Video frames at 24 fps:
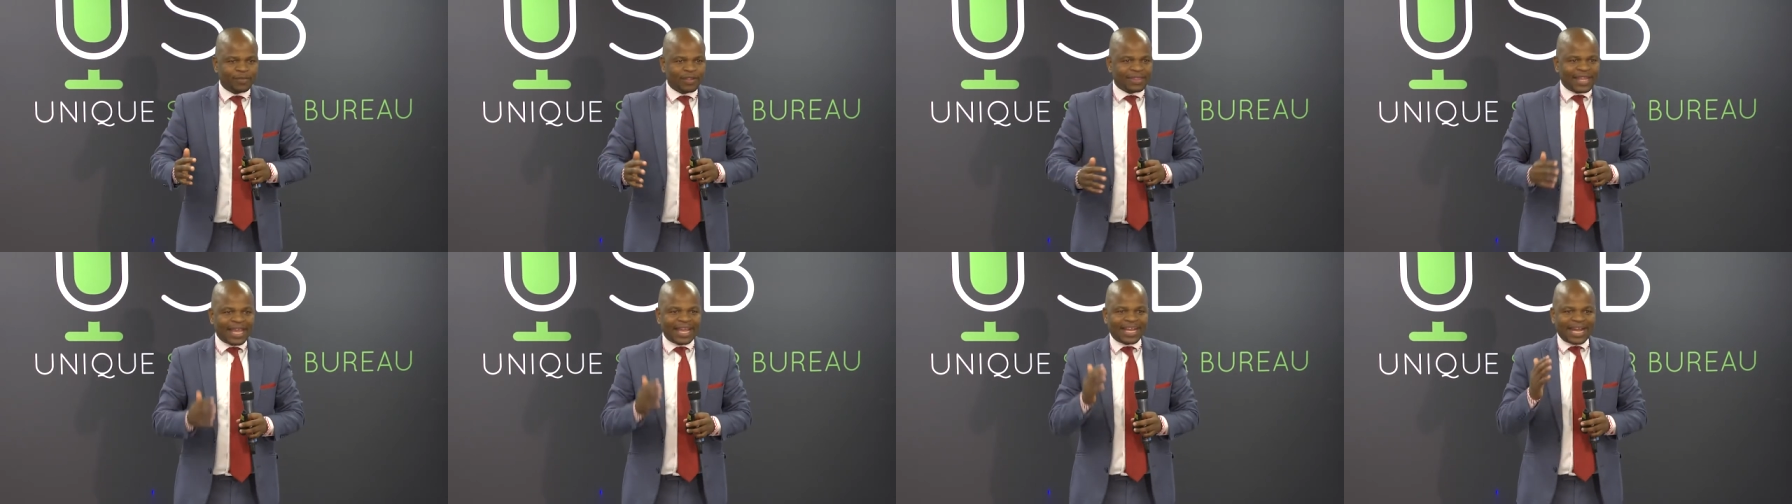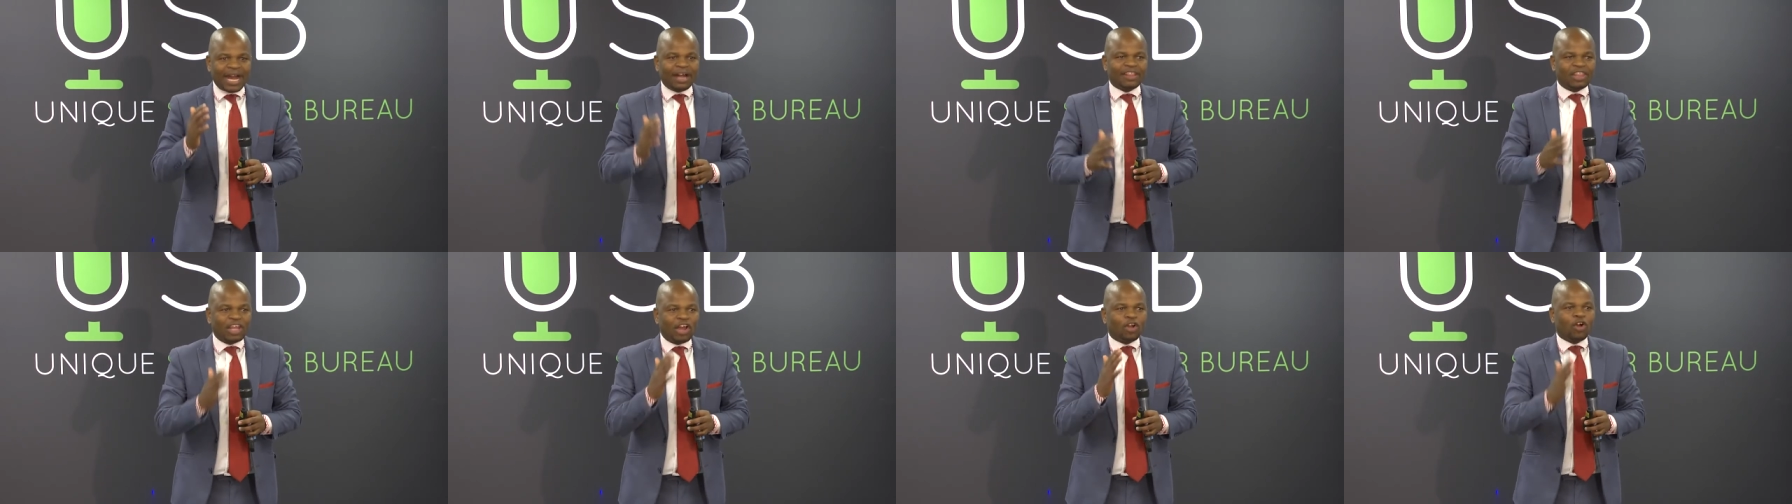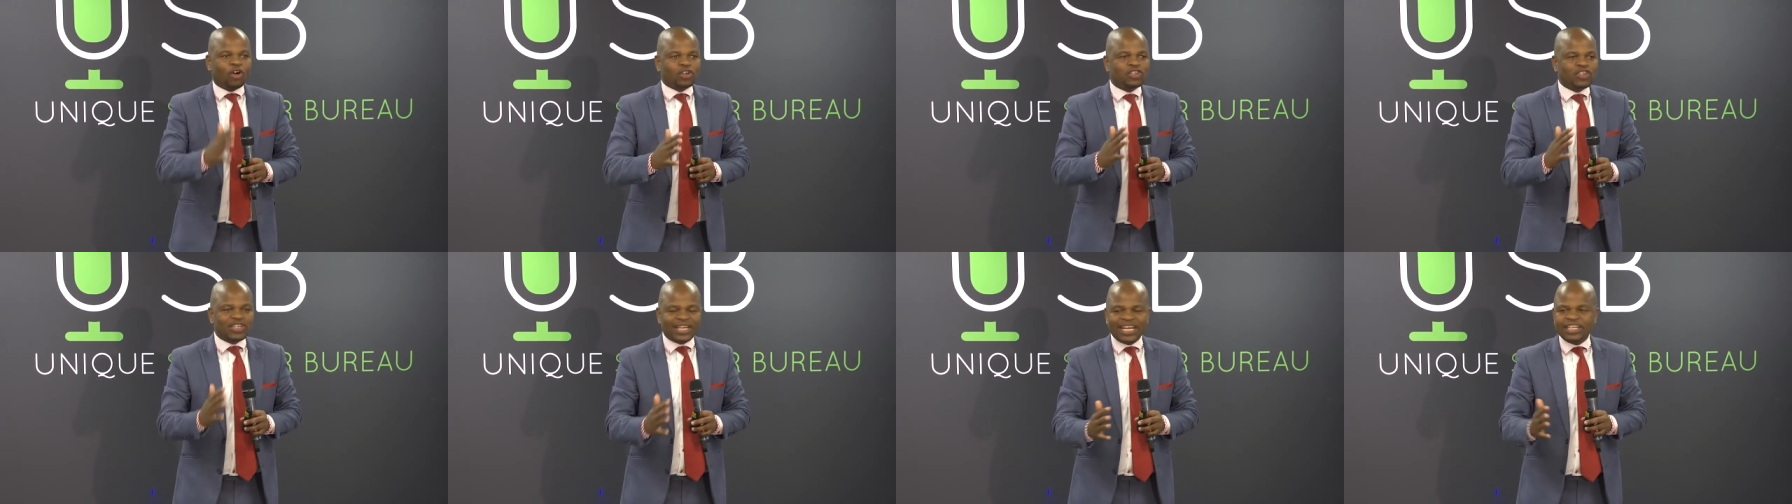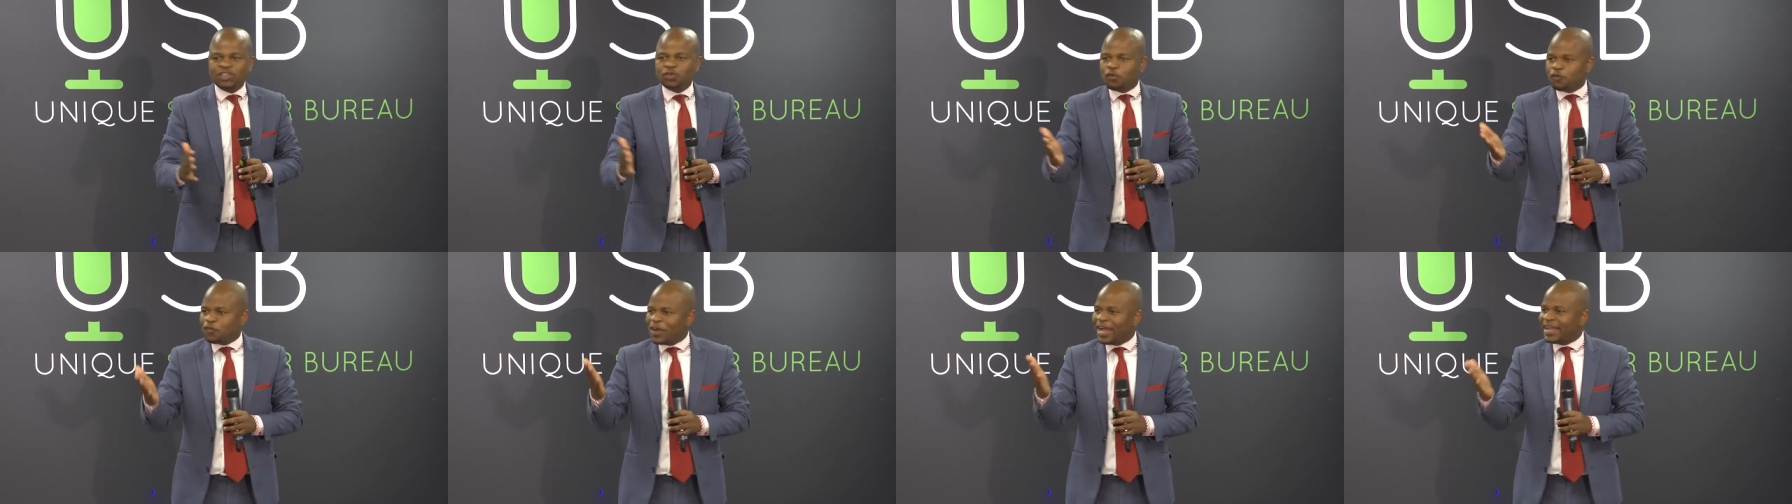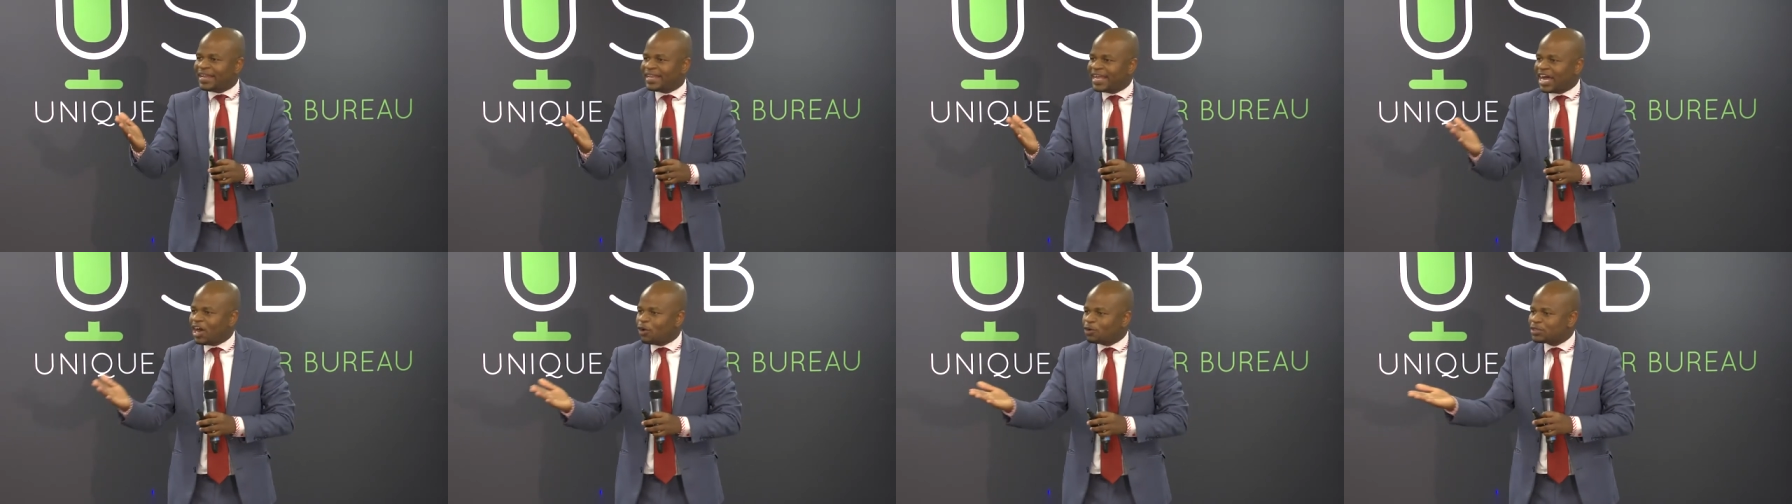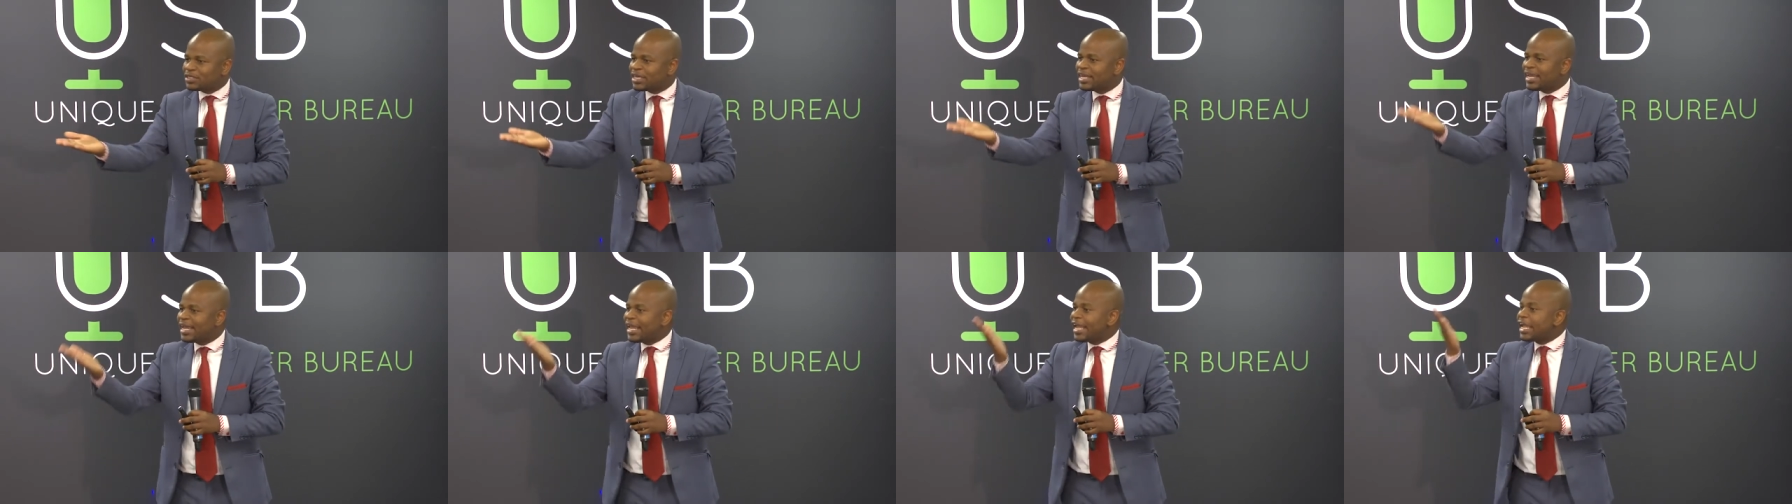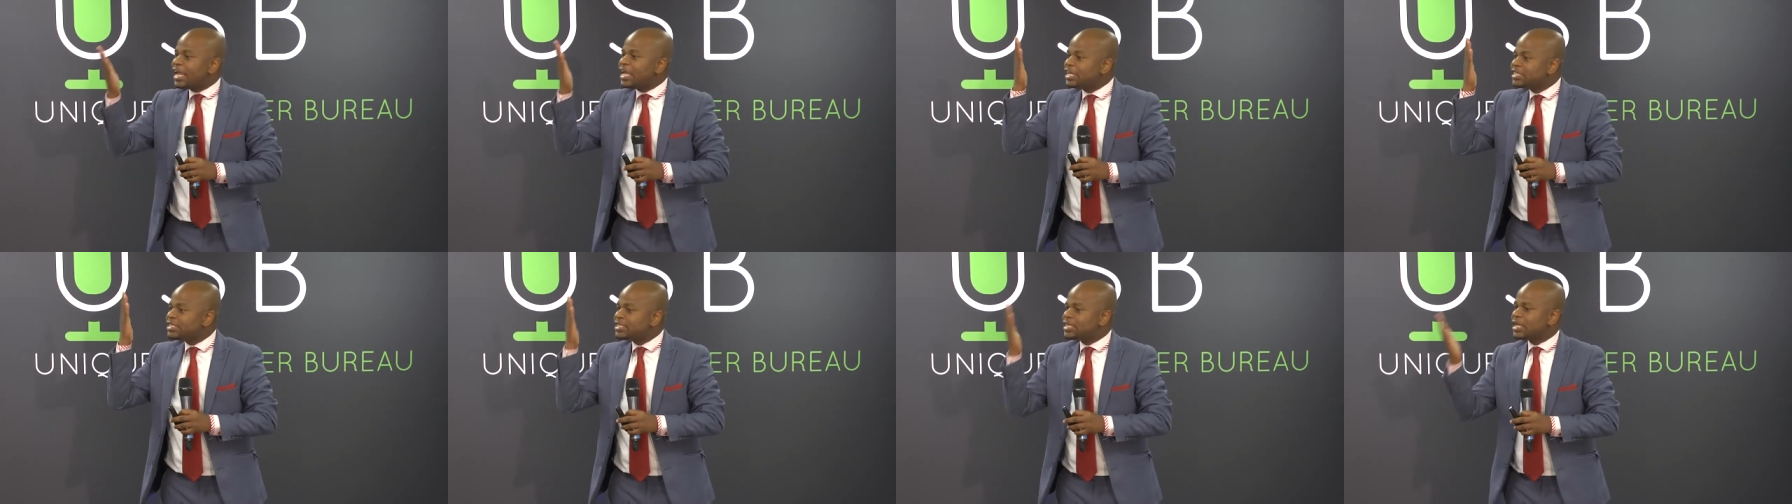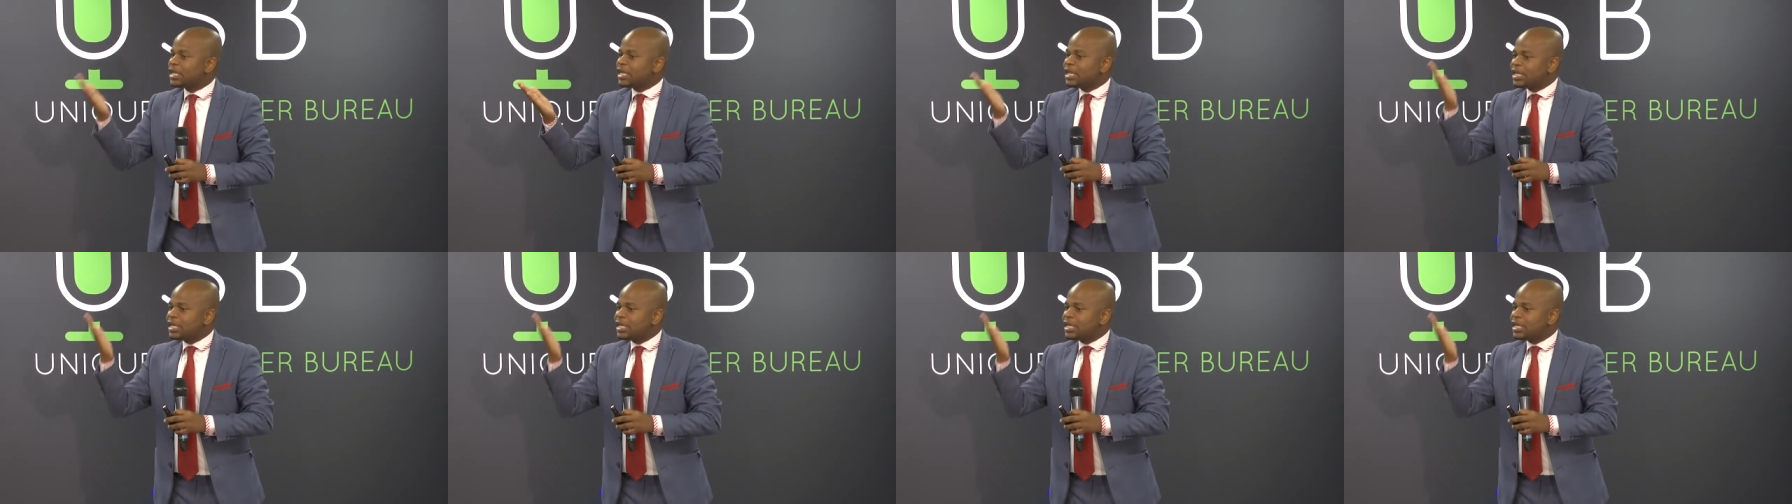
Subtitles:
They go straight to find out, is